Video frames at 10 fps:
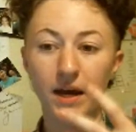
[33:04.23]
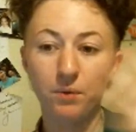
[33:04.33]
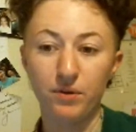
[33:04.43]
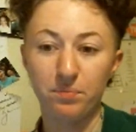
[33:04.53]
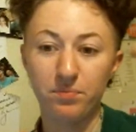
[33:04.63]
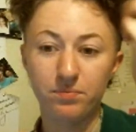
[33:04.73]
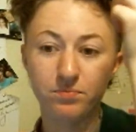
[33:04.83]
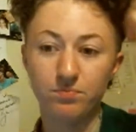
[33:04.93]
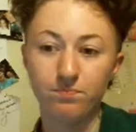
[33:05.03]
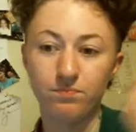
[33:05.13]
man with a
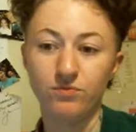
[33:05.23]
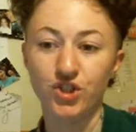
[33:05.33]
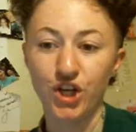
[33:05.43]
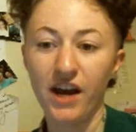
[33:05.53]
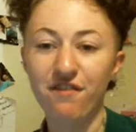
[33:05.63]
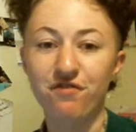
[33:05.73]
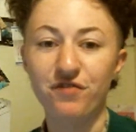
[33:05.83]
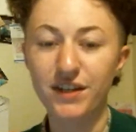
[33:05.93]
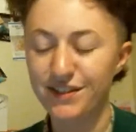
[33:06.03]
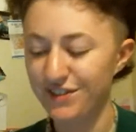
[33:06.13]
giant
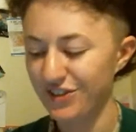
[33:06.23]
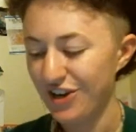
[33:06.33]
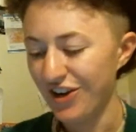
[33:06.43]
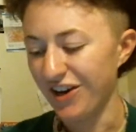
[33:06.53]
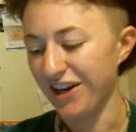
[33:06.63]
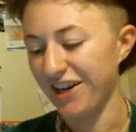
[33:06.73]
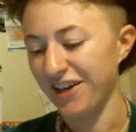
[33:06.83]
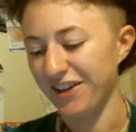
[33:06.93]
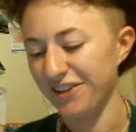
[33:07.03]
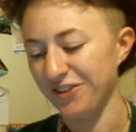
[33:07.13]
fist,
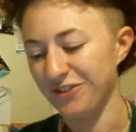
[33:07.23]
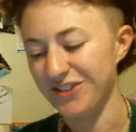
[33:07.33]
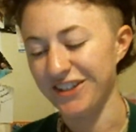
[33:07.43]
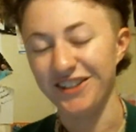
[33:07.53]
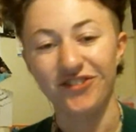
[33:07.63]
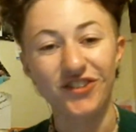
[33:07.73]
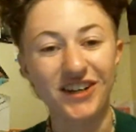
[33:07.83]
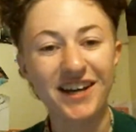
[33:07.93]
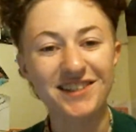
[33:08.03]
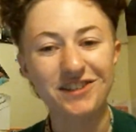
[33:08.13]
with
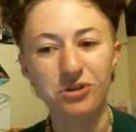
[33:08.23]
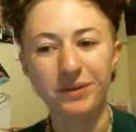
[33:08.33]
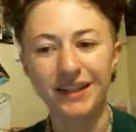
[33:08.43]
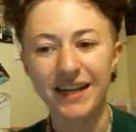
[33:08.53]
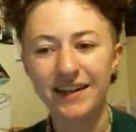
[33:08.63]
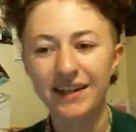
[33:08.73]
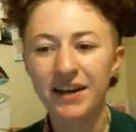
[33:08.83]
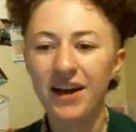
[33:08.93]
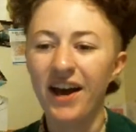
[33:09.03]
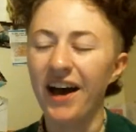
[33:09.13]
a nice human
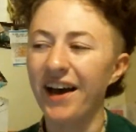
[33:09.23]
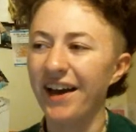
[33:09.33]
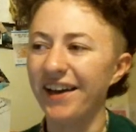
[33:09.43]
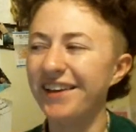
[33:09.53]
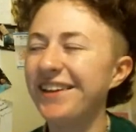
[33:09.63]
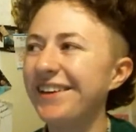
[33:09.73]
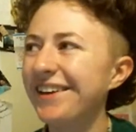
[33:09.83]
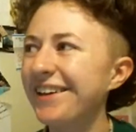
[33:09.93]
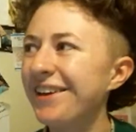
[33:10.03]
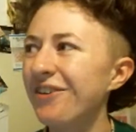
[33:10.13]
lady.
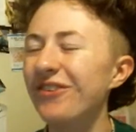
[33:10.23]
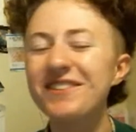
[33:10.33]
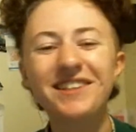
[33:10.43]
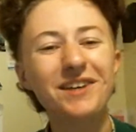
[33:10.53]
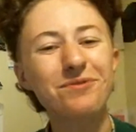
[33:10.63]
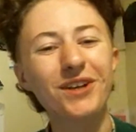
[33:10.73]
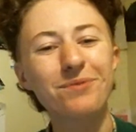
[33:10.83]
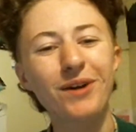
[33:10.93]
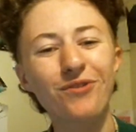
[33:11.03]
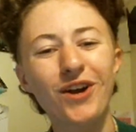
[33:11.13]
Once again,
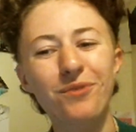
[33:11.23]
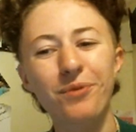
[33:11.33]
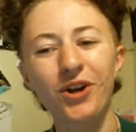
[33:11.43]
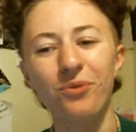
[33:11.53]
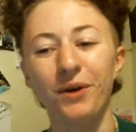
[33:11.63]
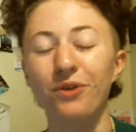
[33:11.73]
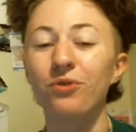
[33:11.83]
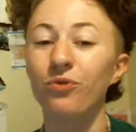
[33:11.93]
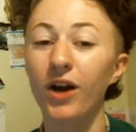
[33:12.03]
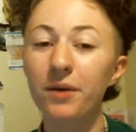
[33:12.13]
played by Ron
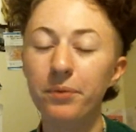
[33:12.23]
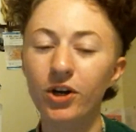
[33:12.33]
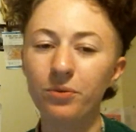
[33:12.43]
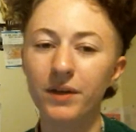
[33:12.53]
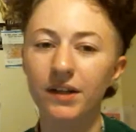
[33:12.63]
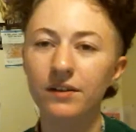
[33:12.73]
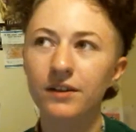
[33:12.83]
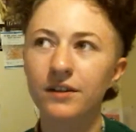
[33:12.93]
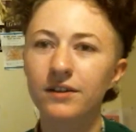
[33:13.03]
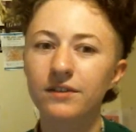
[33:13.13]
Perlman. Ron
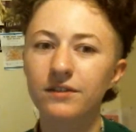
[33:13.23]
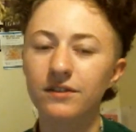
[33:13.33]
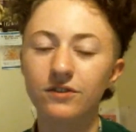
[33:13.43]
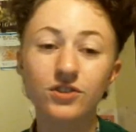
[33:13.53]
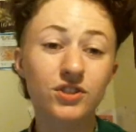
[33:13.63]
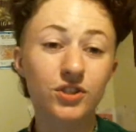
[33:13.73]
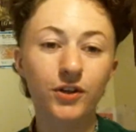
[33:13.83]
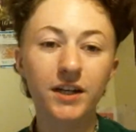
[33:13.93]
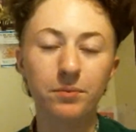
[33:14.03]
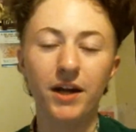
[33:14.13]
Perlman,
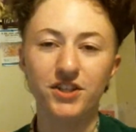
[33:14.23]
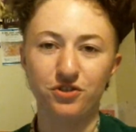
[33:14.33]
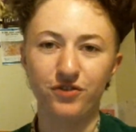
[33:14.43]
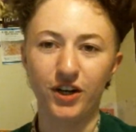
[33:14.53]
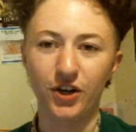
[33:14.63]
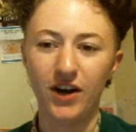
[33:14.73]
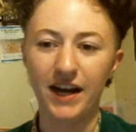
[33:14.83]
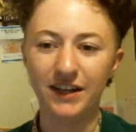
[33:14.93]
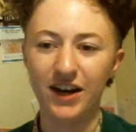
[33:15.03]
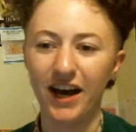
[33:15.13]
discreet monster fucker
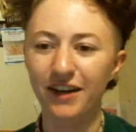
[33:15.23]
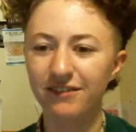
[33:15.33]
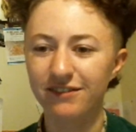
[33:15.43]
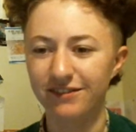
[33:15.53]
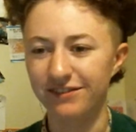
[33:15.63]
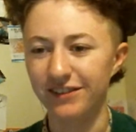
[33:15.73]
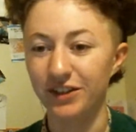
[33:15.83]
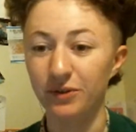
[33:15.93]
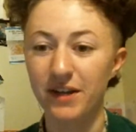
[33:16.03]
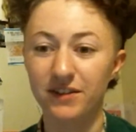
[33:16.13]
icon
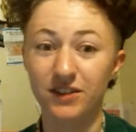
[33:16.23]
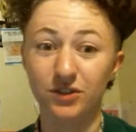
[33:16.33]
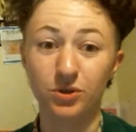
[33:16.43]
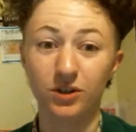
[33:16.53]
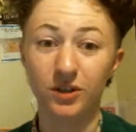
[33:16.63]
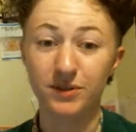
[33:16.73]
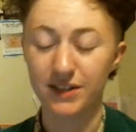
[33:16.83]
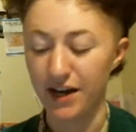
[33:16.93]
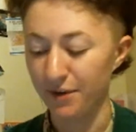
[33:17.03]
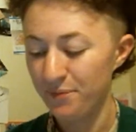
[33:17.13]
in the way that Del Toro
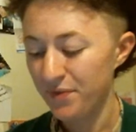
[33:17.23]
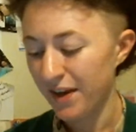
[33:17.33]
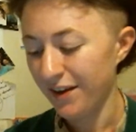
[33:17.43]
is not.